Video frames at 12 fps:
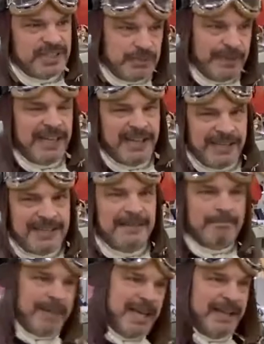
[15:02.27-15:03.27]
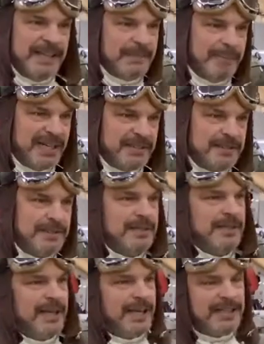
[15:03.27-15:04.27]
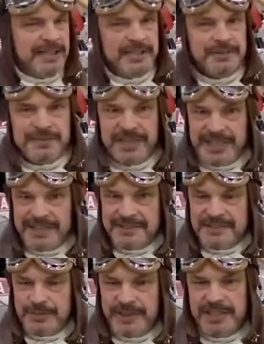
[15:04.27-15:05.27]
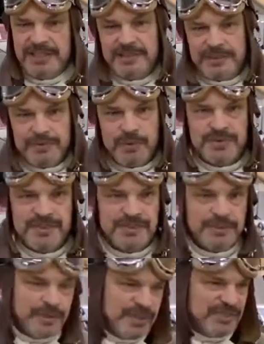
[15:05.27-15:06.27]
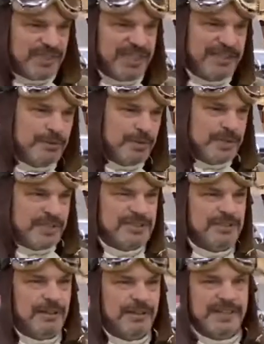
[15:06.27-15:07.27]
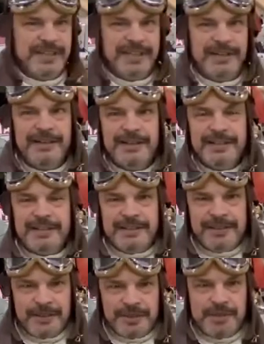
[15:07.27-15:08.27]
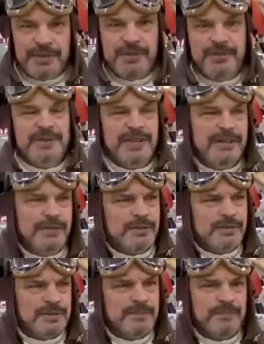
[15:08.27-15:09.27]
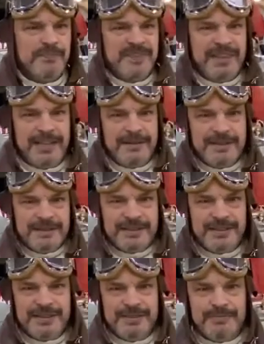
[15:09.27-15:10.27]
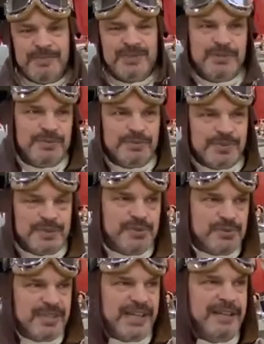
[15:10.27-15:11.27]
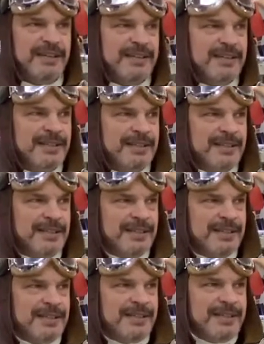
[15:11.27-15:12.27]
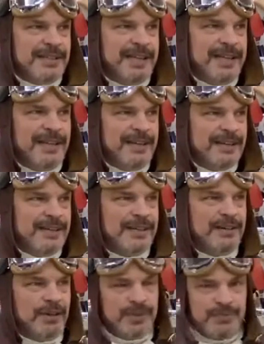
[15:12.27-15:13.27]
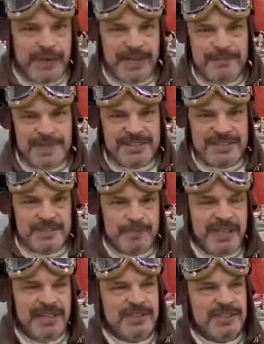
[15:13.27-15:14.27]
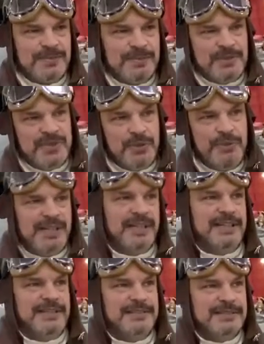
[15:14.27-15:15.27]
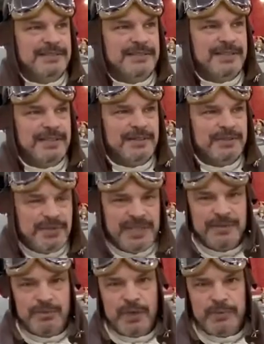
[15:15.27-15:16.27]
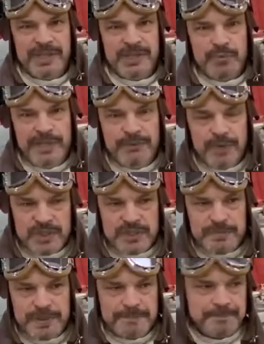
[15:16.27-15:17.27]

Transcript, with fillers: tweaking it, making it better, and then using it in Swedish forces. So you can say they already started there. They got, they got, they, what you say, they got very much experience doing that in the work with the Twin Wasp.